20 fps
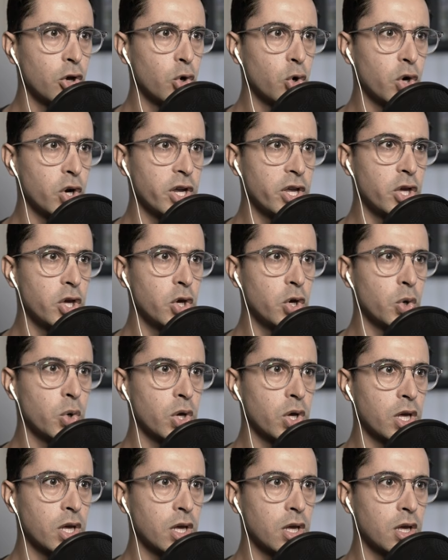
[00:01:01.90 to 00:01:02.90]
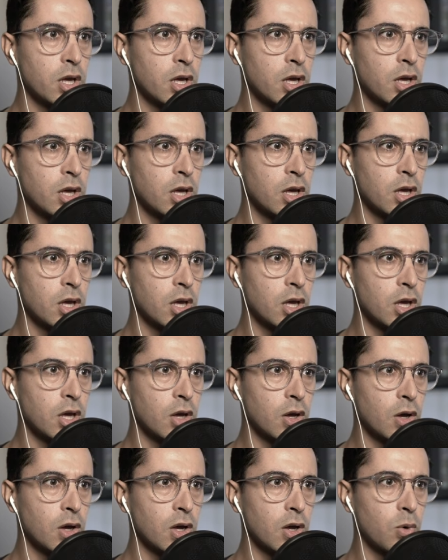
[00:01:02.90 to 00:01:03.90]
Who are you?
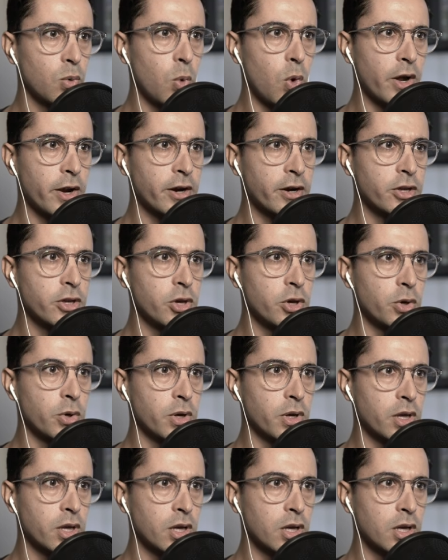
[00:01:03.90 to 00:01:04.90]
What are you?